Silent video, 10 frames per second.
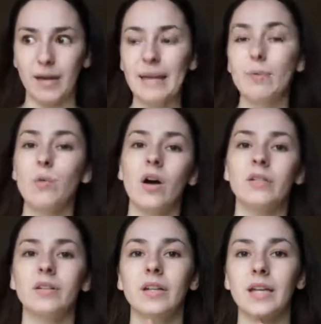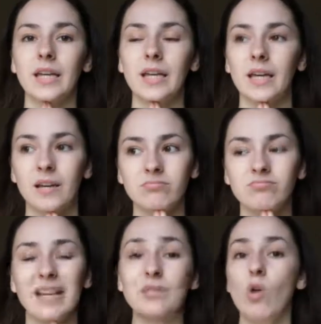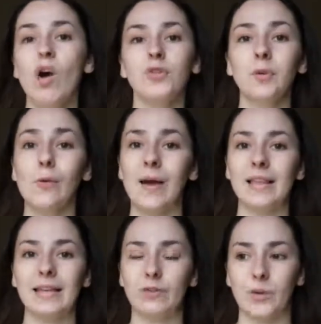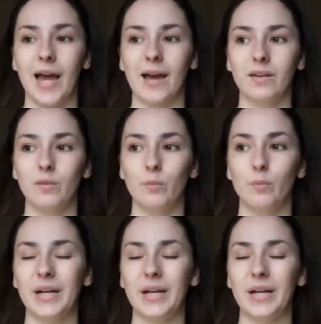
Paper 1 is worth doing well in if you can,